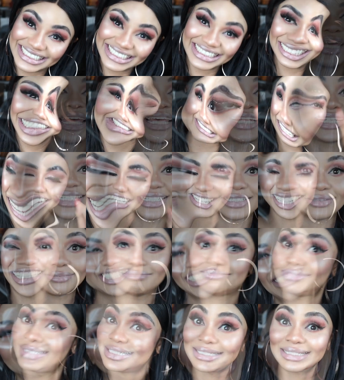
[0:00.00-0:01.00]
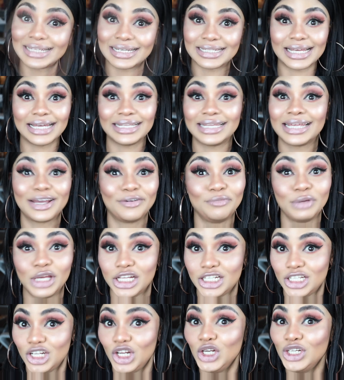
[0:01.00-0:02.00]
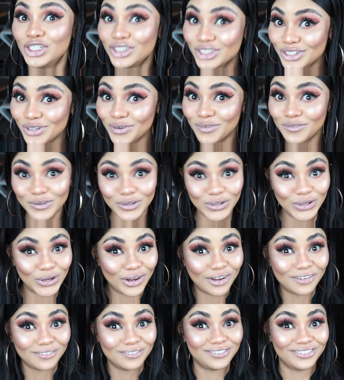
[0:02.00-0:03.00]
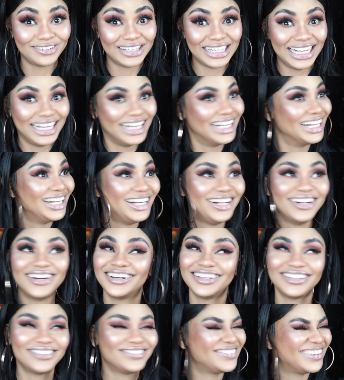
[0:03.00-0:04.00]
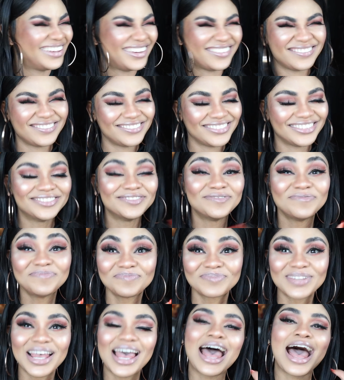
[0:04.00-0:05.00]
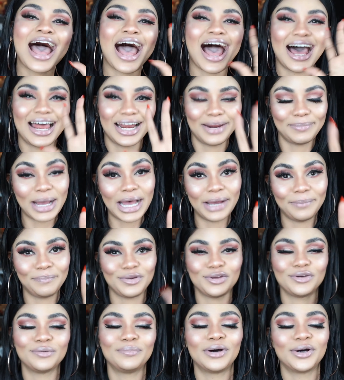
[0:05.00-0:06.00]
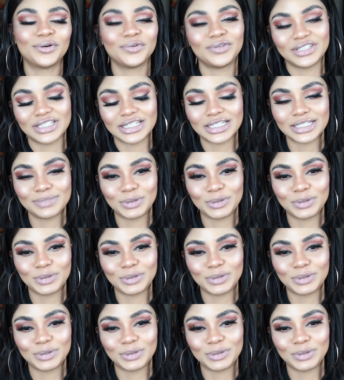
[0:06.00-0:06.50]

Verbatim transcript: get them these days i think i am been getting a lot of love a lot of them and I'm happy about it